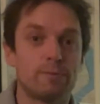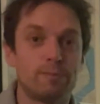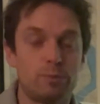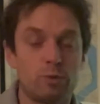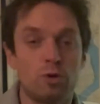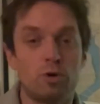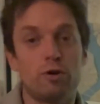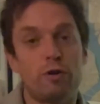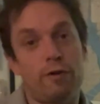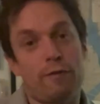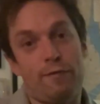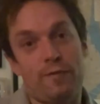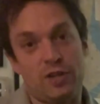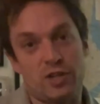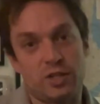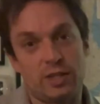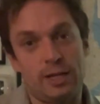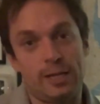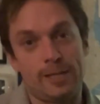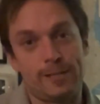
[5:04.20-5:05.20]
more
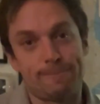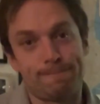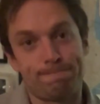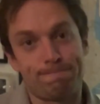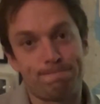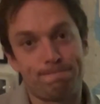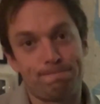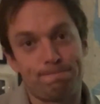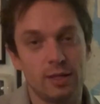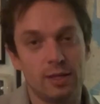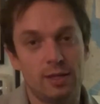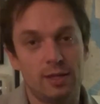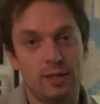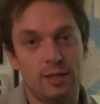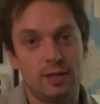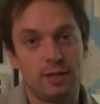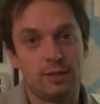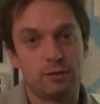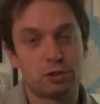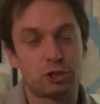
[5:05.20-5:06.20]
efficiently.
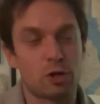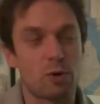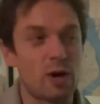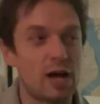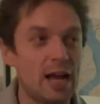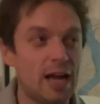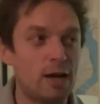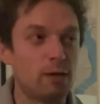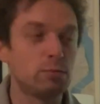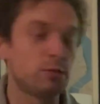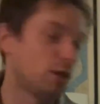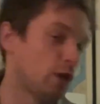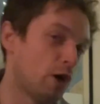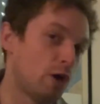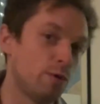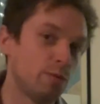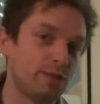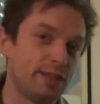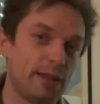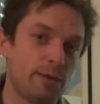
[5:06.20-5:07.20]
So how
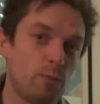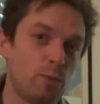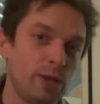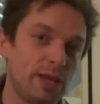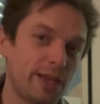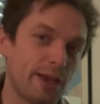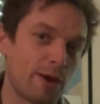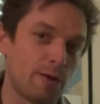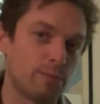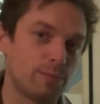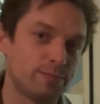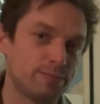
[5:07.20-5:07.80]
low did we go?